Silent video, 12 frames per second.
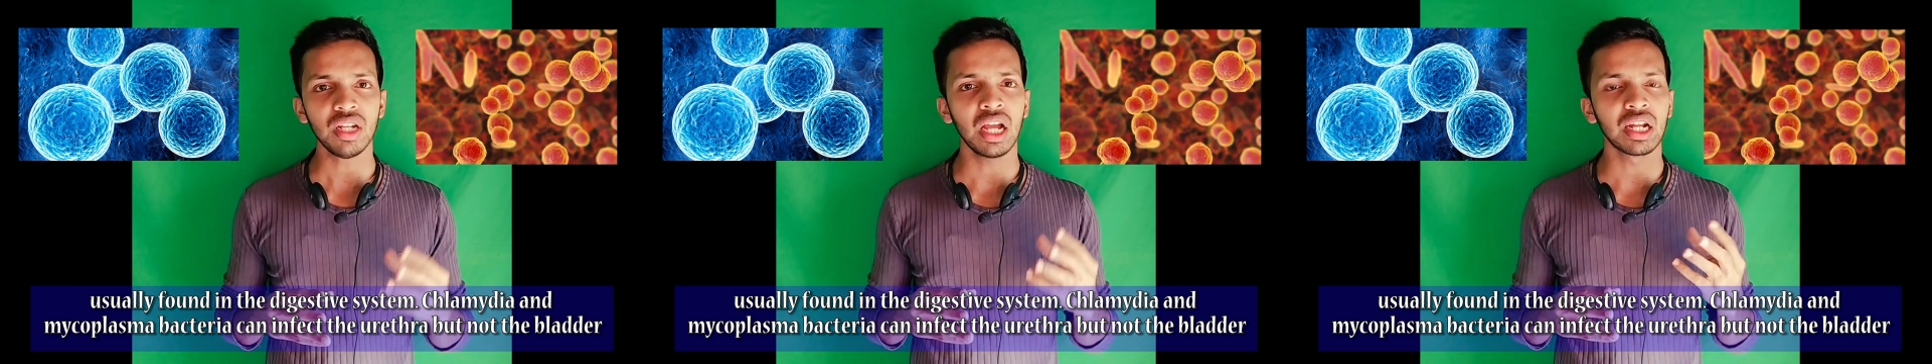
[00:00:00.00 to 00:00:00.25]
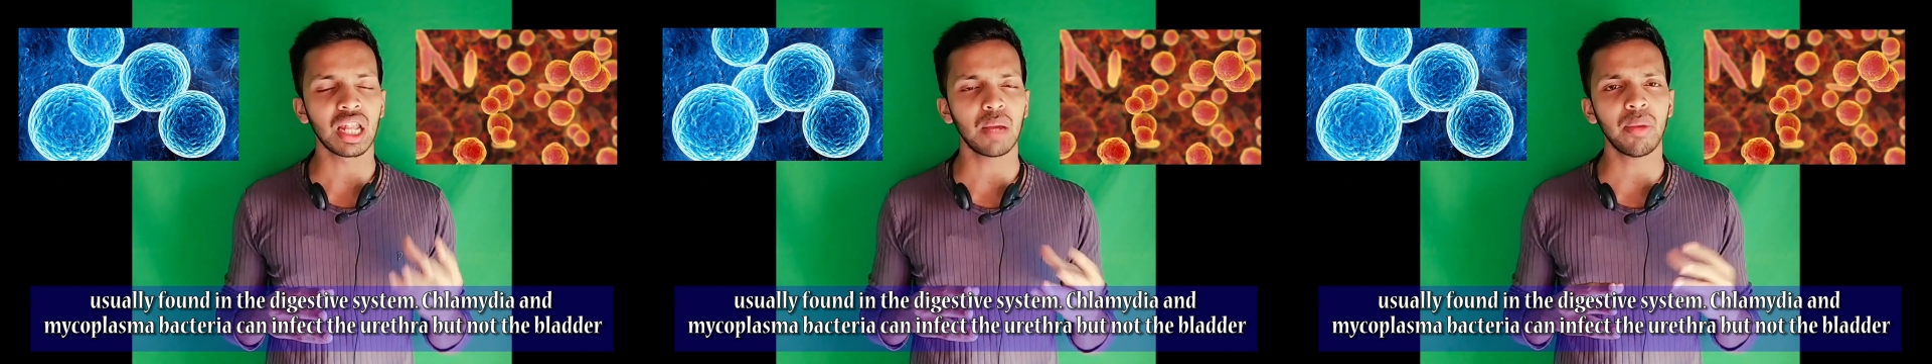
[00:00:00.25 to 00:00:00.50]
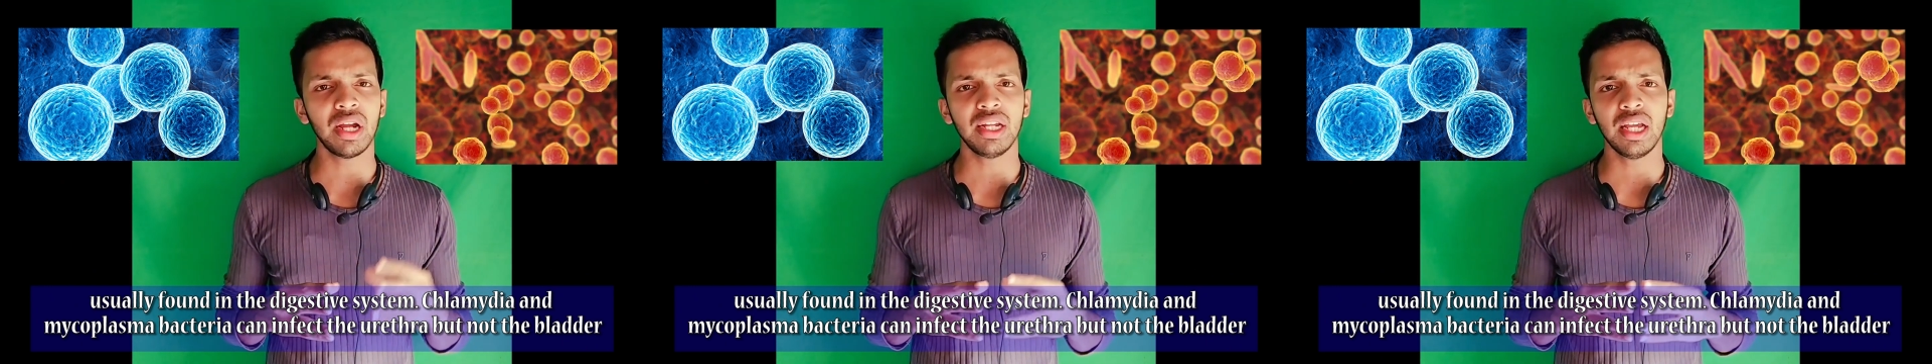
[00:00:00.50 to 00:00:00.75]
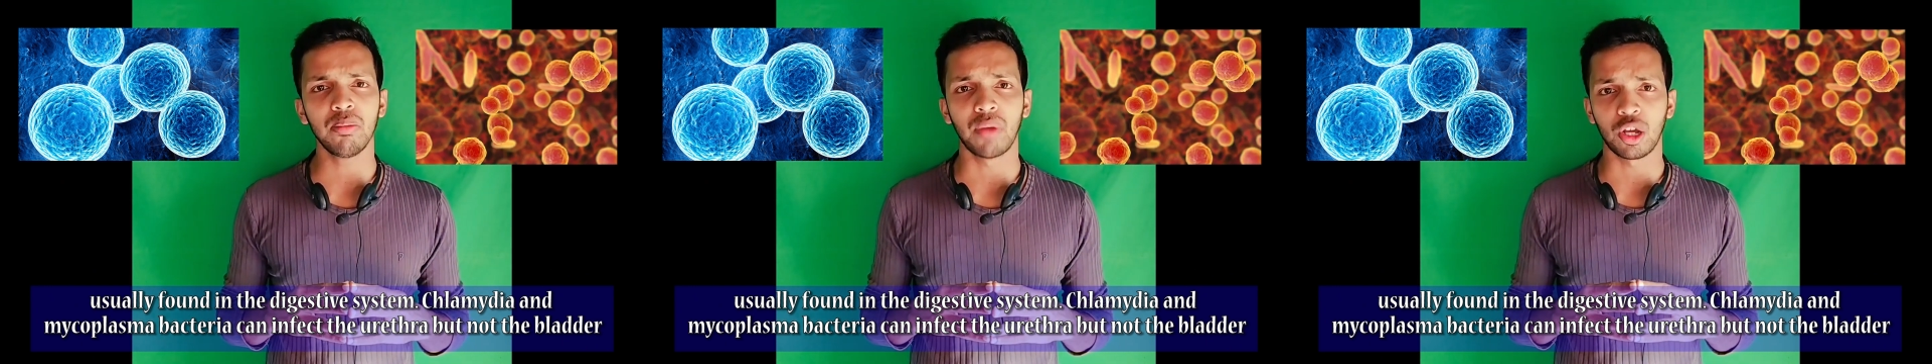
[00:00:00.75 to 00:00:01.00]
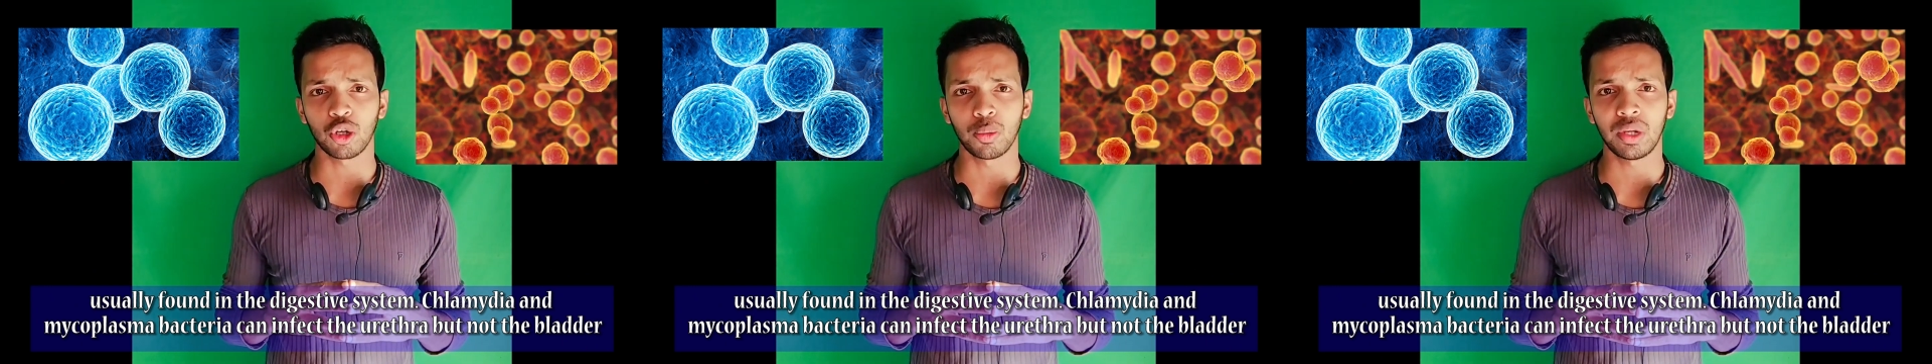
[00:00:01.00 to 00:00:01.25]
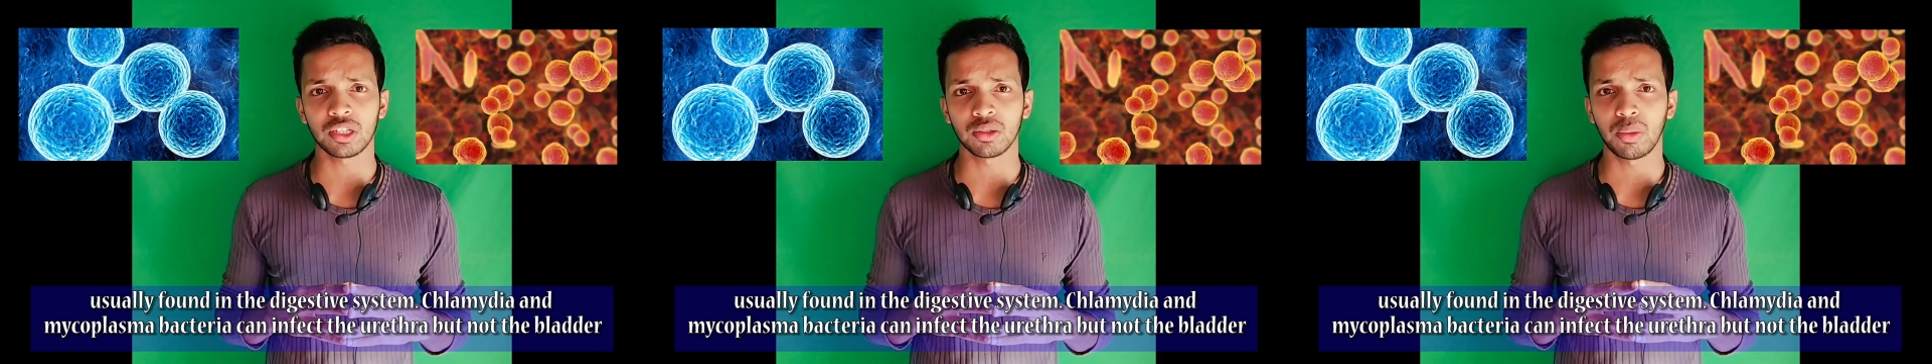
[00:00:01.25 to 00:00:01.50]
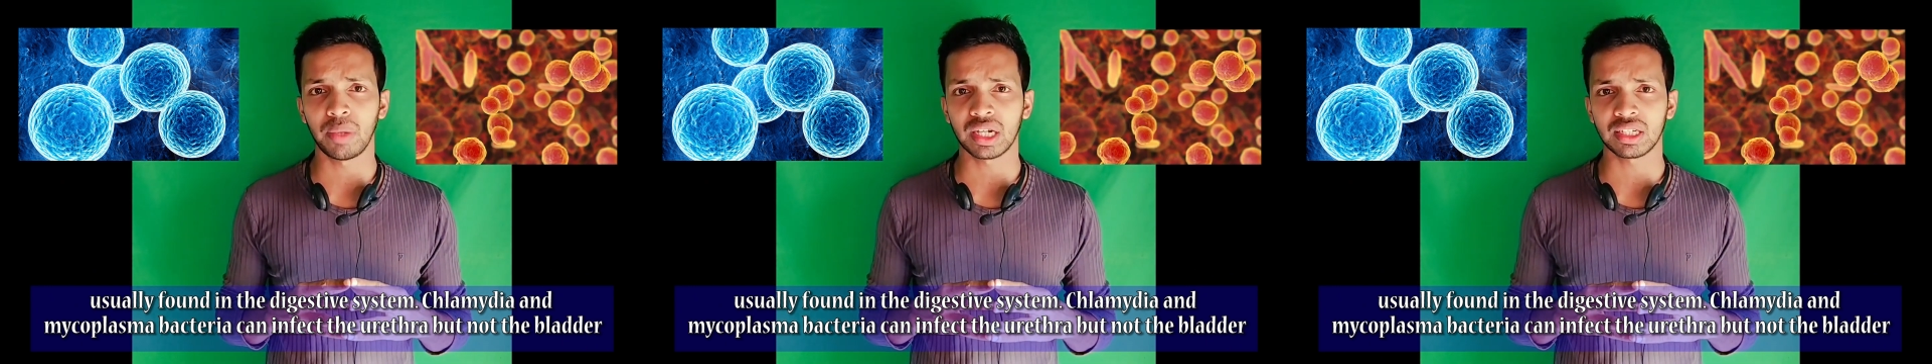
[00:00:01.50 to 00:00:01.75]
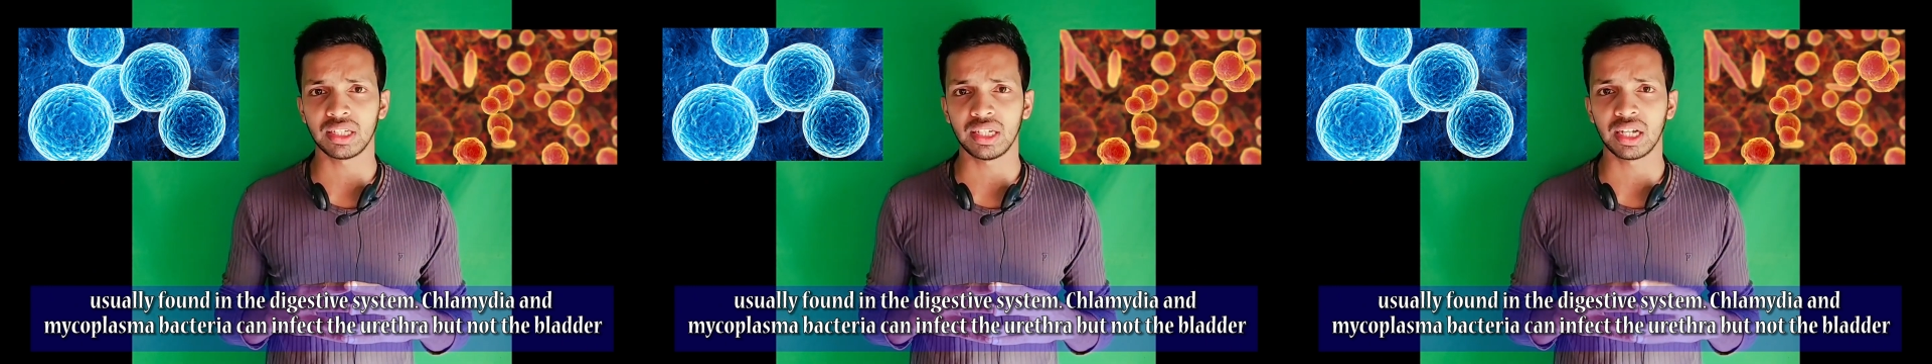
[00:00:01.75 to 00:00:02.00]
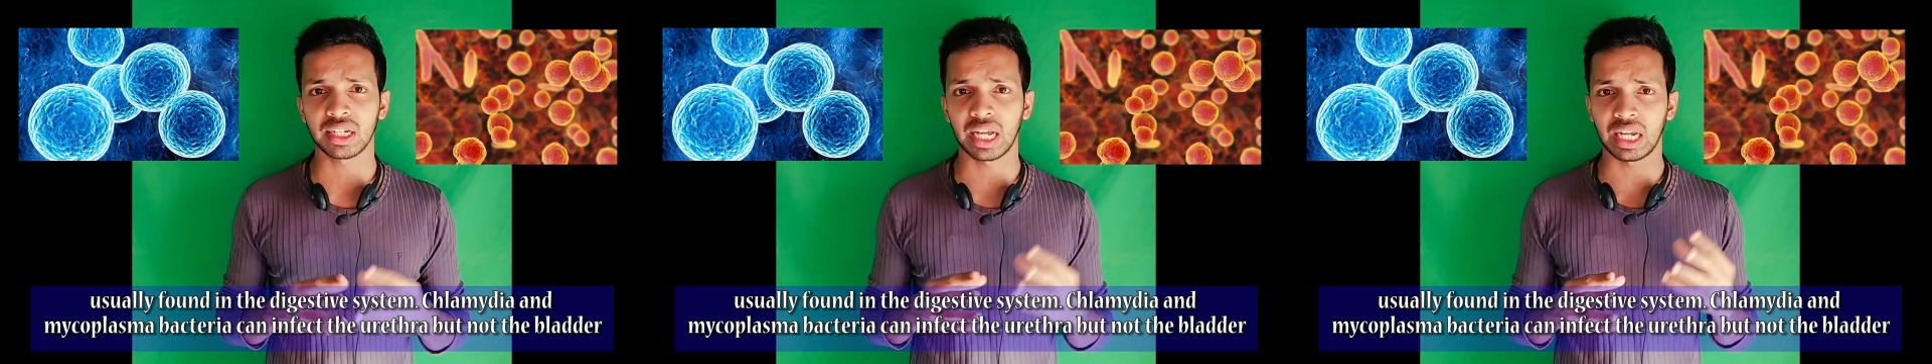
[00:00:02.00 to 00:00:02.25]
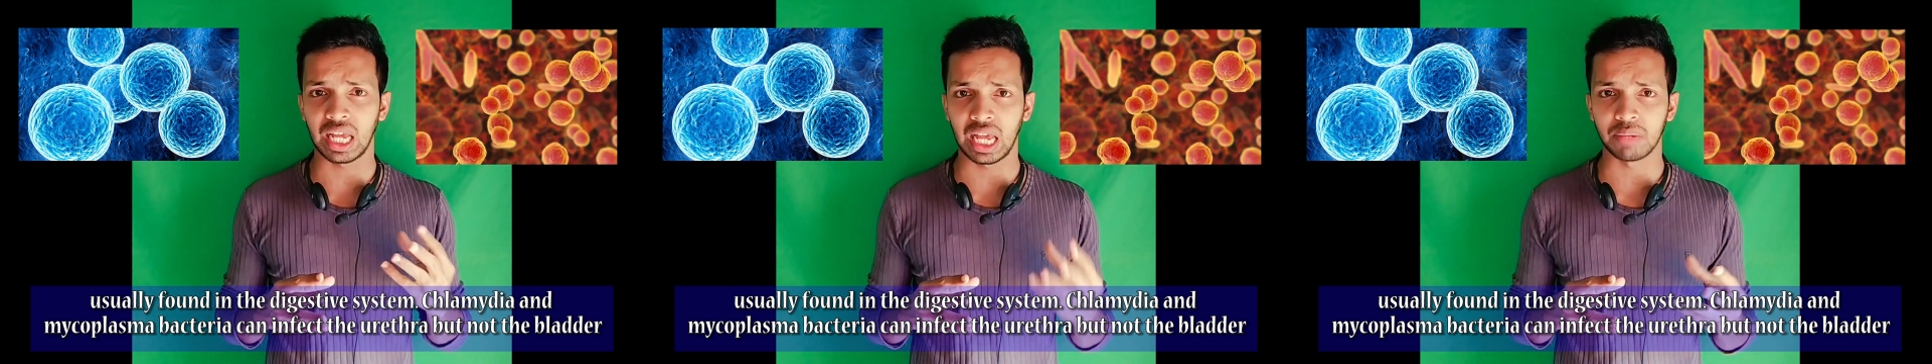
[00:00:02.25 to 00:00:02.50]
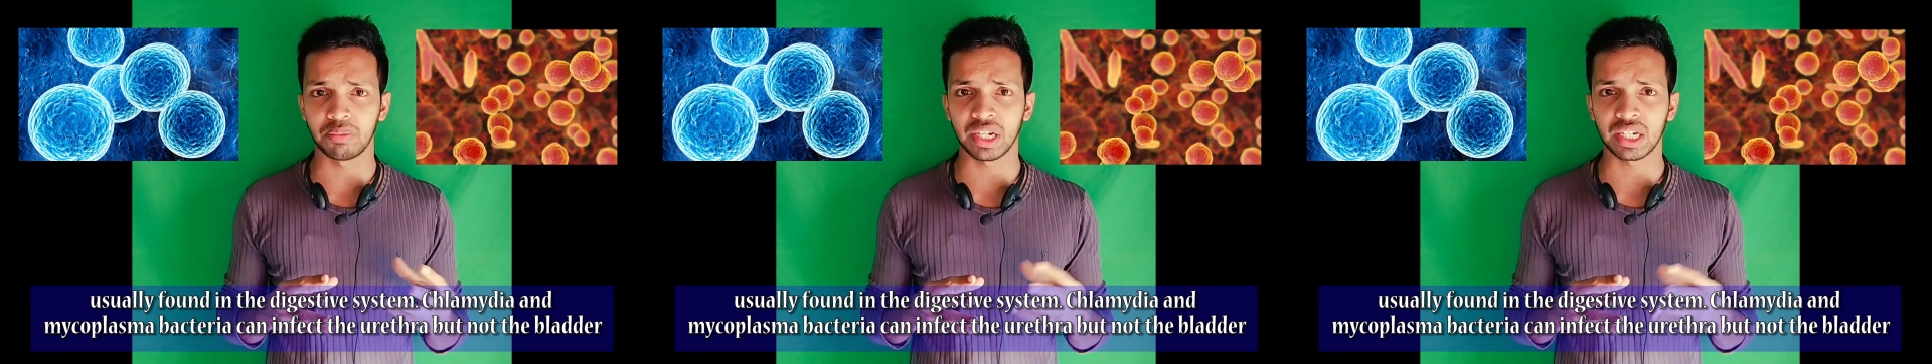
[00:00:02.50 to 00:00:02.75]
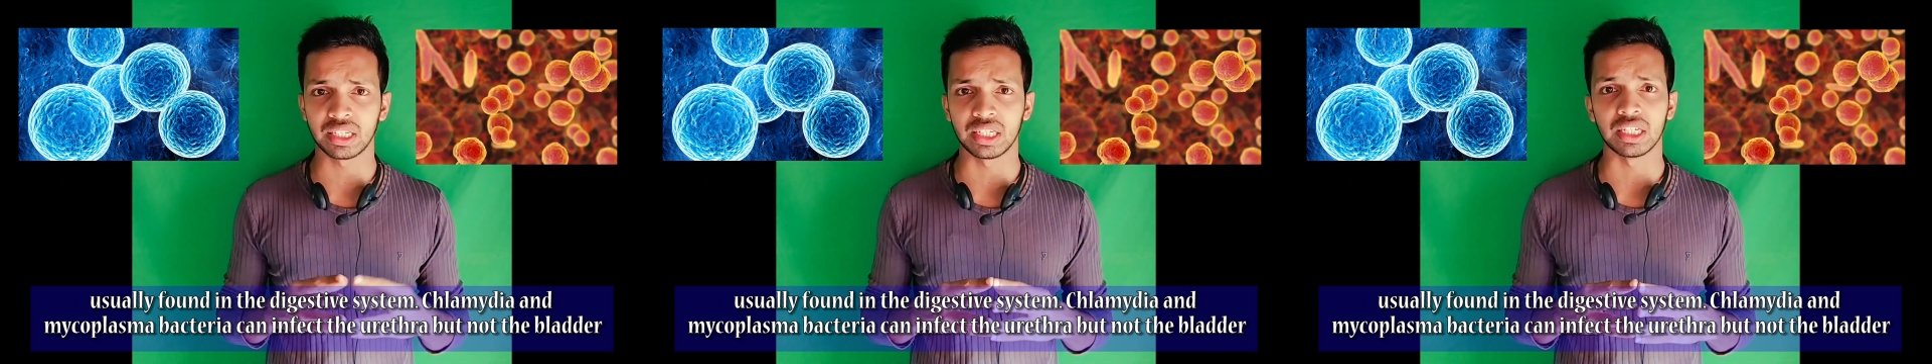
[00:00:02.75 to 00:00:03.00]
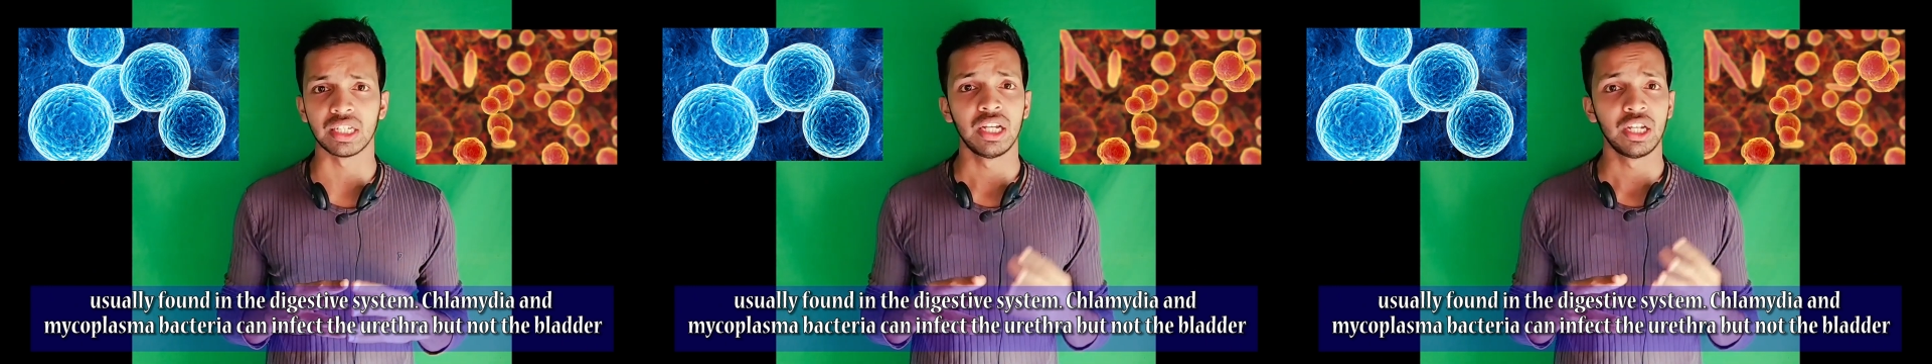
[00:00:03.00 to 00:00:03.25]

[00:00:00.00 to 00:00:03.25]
Chlamydia and Mycoplasma bacteria can affect the